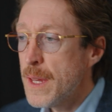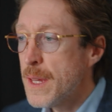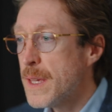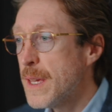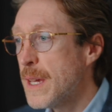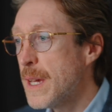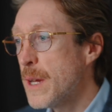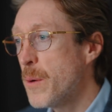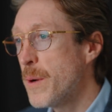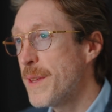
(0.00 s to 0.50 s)

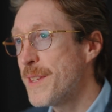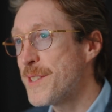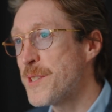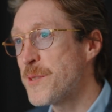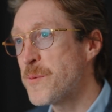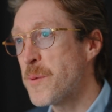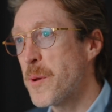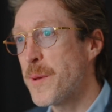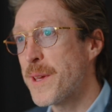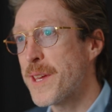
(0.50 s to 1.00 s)
Yeah, well, this
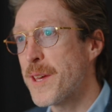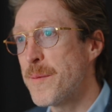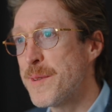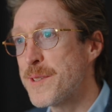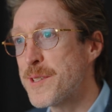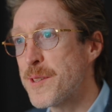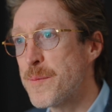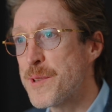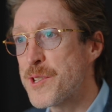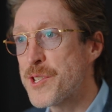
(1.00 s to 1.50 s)
is where we come
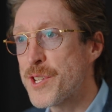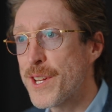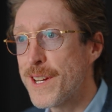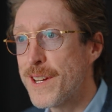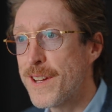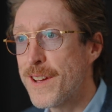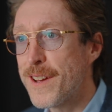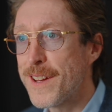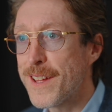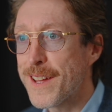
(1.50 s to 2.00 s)
into the
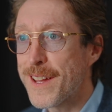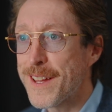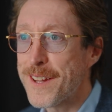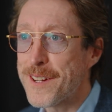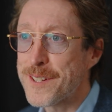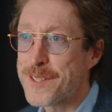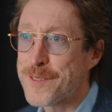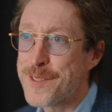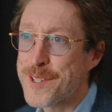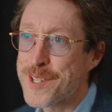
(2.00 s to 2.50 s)
machine learning and
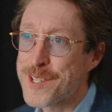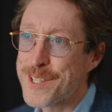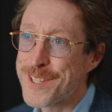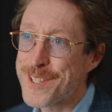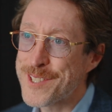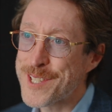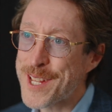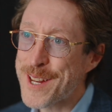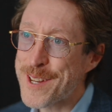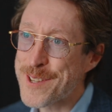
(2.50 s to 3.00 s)
artificial
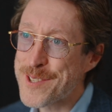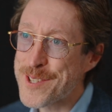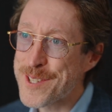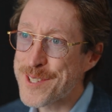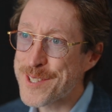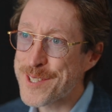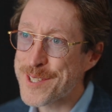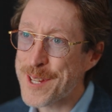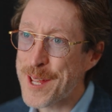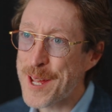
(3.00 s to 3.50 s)

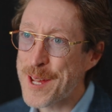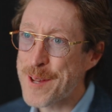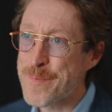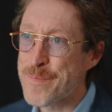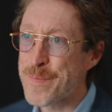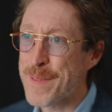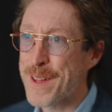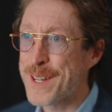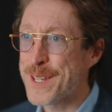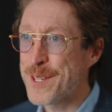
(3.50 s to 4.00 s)
intelligence.
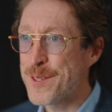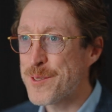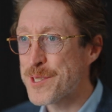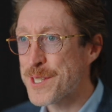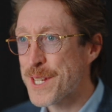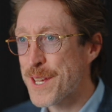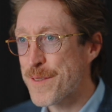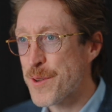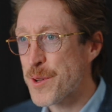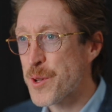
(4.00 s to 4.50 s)
Um, I
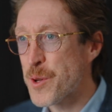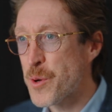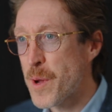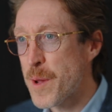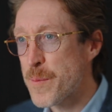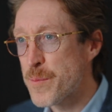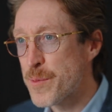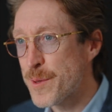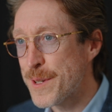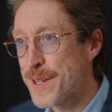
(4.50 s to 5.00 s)
used to give a
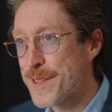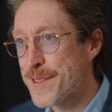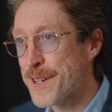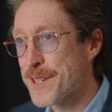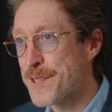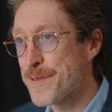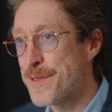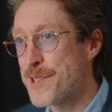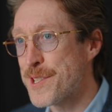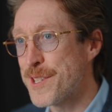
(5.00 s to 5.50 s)
quip with
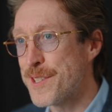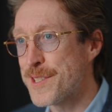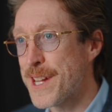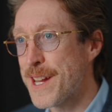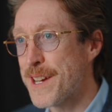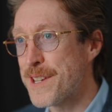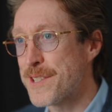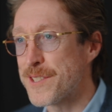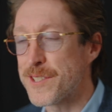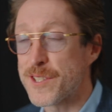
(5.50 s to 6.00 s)
artificial
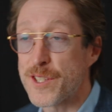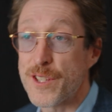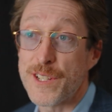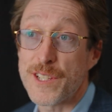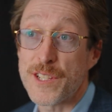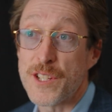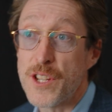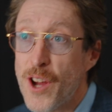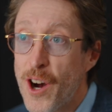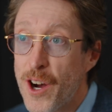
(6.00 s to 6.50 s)
intelligence that
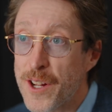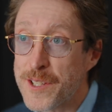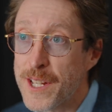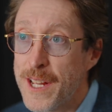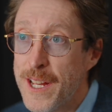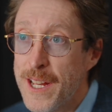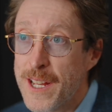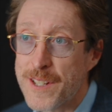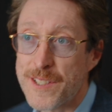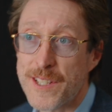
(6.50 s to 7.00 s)
it's not,
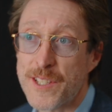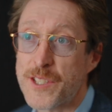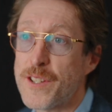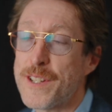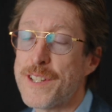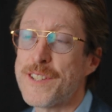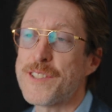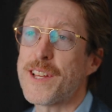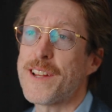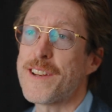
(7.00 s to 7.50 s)
because it's
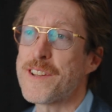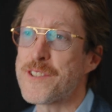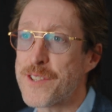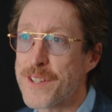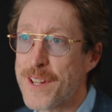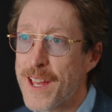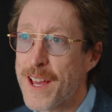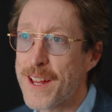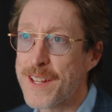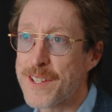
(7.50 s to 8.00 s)
not
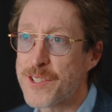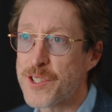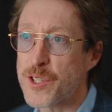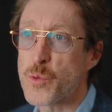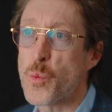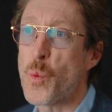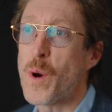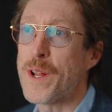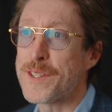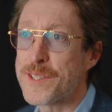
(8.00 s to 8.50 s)
intelligent yet. It's
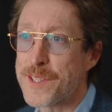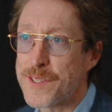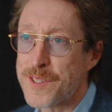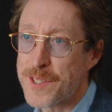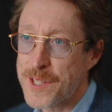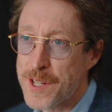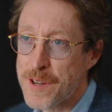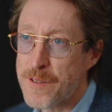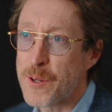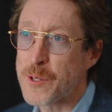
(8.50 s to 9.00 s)
just ones and
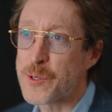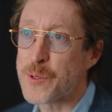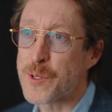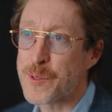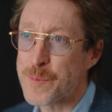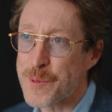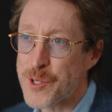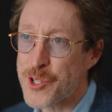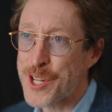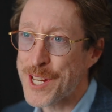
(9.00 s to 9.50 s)
zeros, so
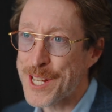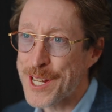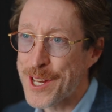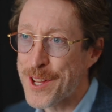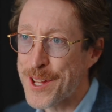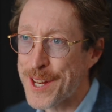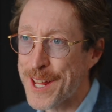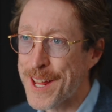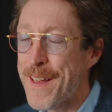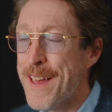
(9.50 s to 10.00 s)
it's machine
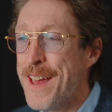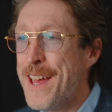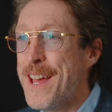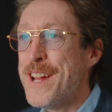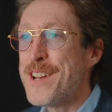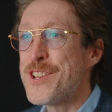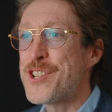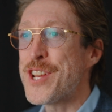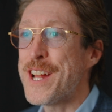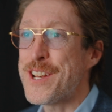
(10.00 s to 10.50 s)
learning.
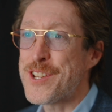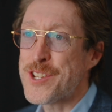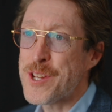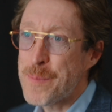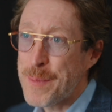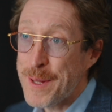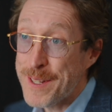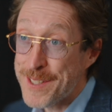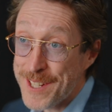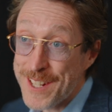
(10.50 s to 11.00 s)

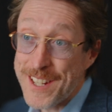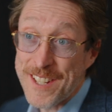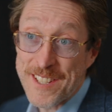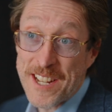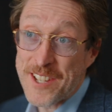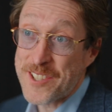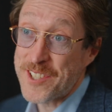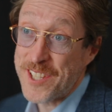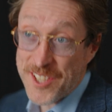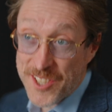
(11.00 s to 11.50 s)
ChatGPT is
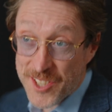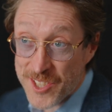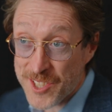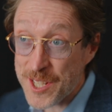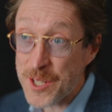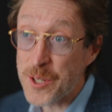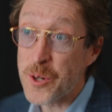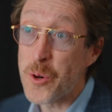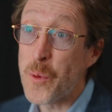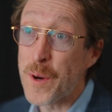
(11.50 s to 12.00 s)
actually
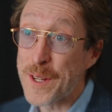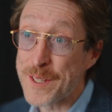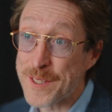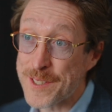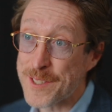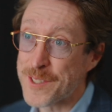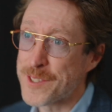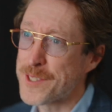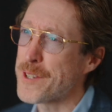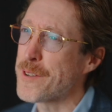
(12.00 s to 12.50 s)
still
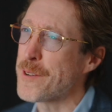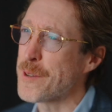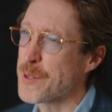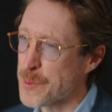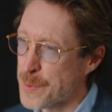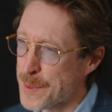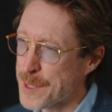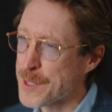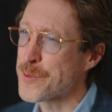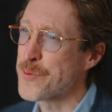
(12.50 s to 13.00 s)
ones and
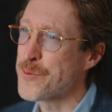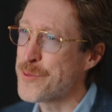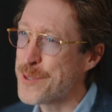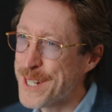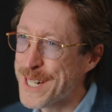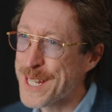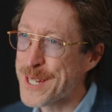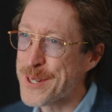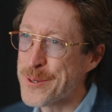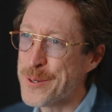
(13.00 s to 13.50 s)
zeros, but it's
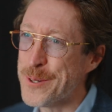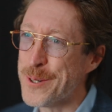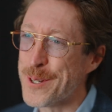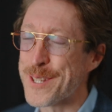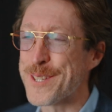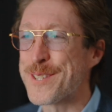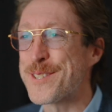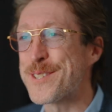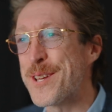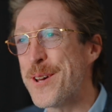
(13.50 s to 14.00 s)
really
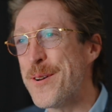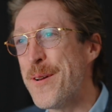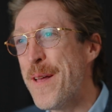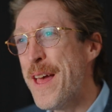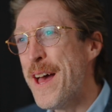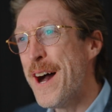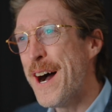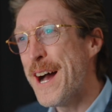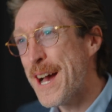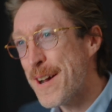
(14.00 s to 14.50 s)
cool. And so
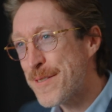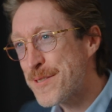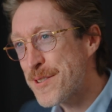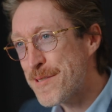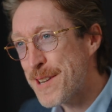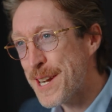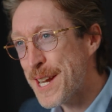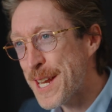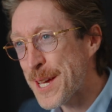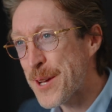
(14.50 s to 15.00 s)
I have
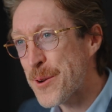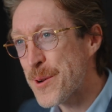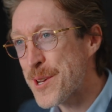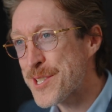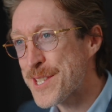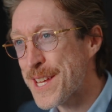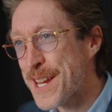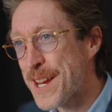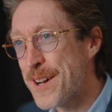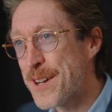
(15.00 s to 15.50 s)
to
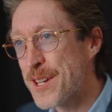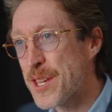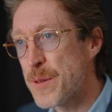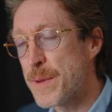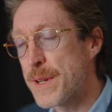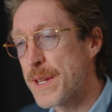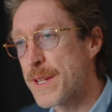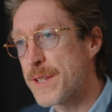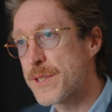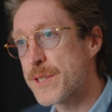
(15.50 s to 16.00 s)
relinquish that
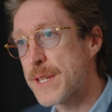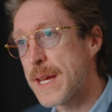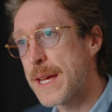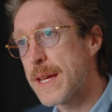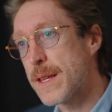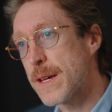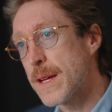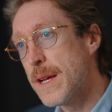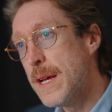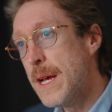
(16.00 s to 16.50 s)
argument and
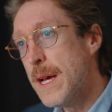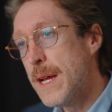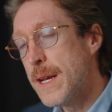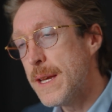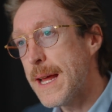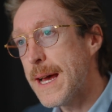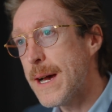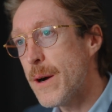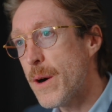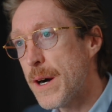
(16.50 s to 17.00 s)
say that
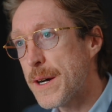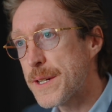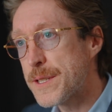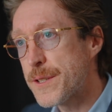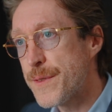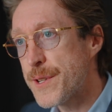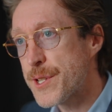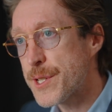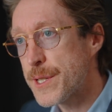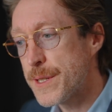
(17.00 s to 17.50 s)
now
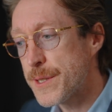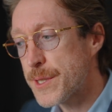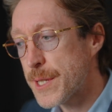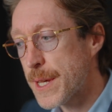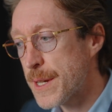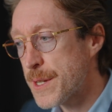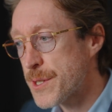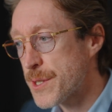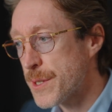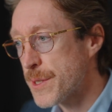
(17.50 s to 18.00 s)
artificial
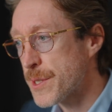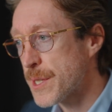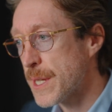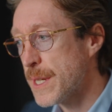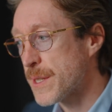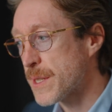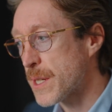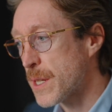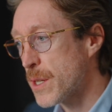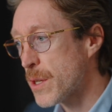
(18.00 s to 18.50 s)
intelligence
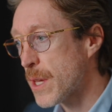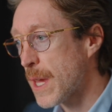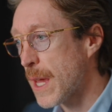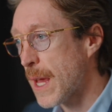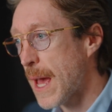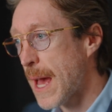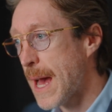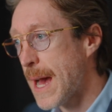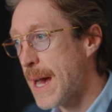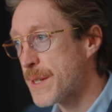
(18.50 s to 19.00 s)
is
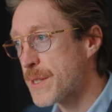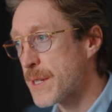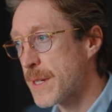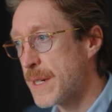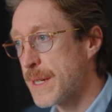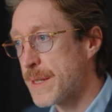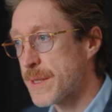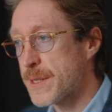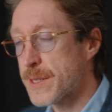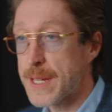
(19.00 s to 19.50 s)
looking at,
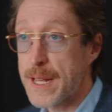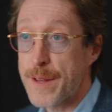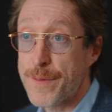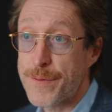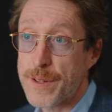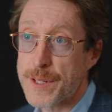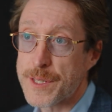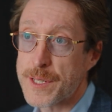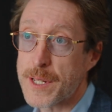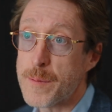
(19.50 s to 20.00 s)
let's say,
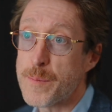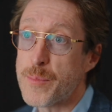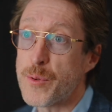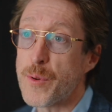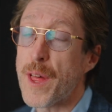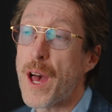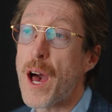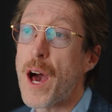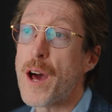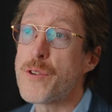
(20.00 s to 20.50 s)
for
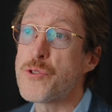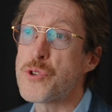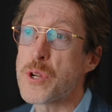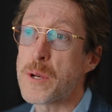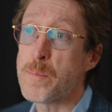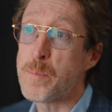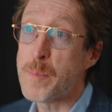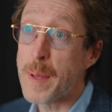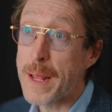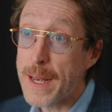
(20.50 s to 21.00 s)
example, the
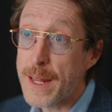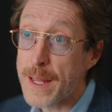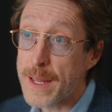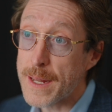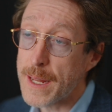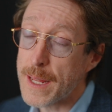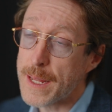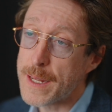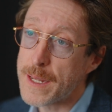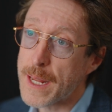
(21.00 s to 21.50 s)
100
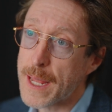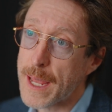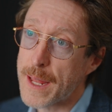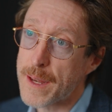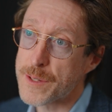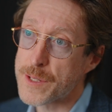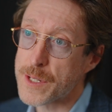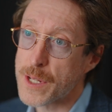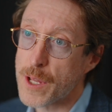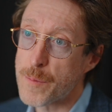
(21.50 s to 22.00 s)
billion
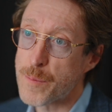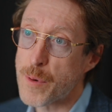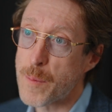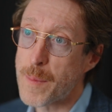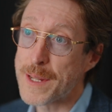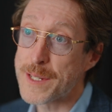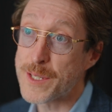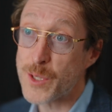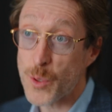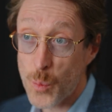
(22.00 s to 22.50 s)
indicators of
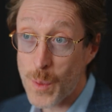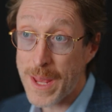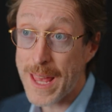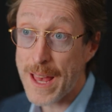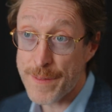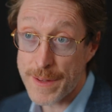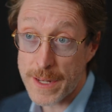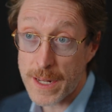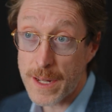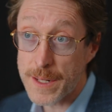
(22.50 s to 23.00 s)
compromise that we
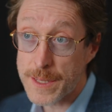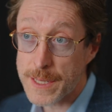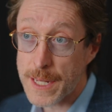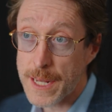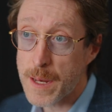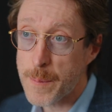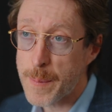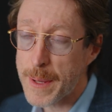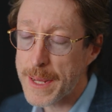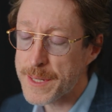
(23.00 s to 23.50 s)
have in our
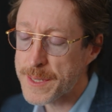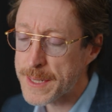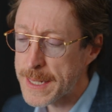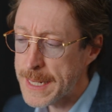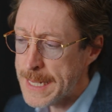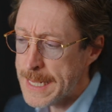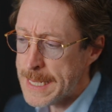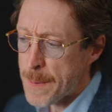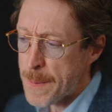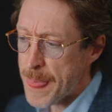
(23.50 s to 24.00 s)
database,
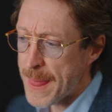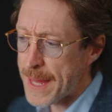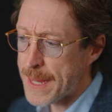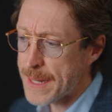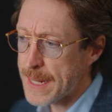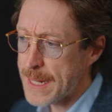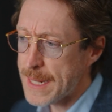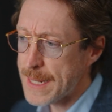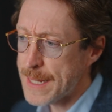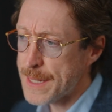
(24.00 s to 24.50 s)

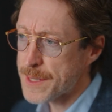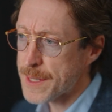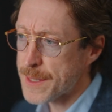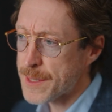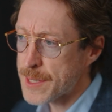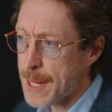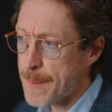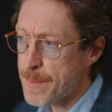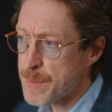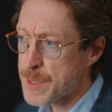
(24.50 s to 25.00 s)
and it is
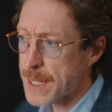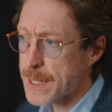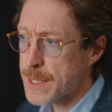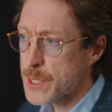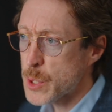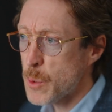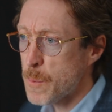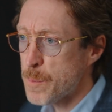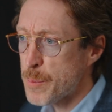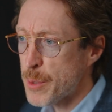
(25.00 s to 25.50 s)
attempting
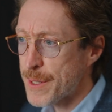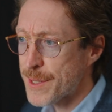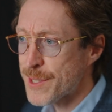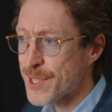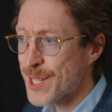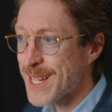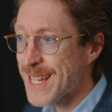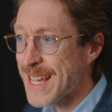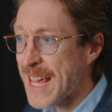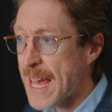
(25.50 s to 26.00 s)
to put
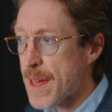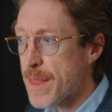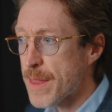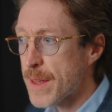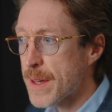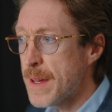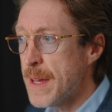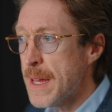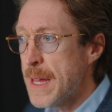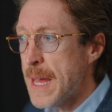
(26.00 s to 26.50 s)

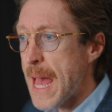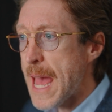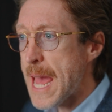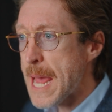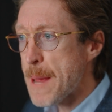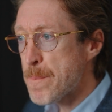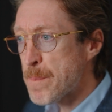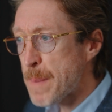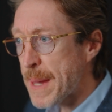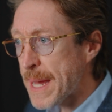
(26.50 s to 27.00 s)
together
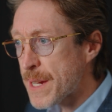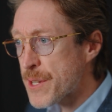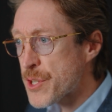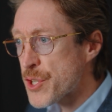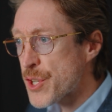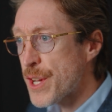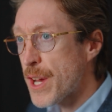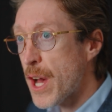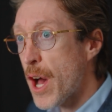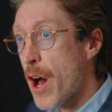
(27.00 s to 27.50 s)
a
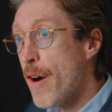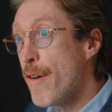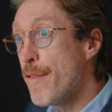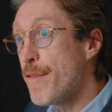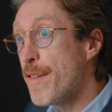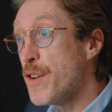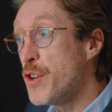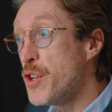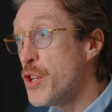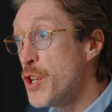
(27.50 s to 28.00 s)
picture
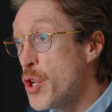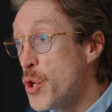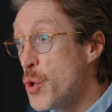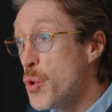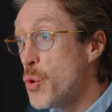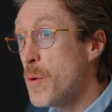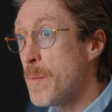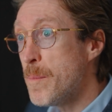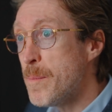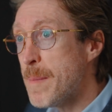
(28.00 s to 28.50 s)
of
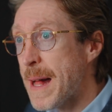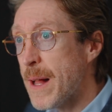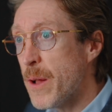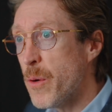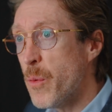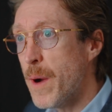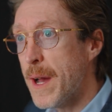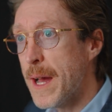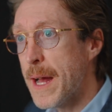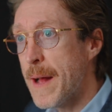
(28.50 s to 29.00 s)
new
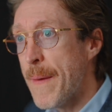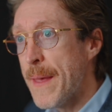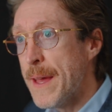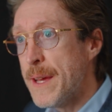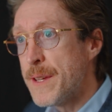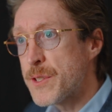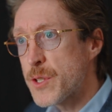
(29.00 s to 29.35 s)
malware.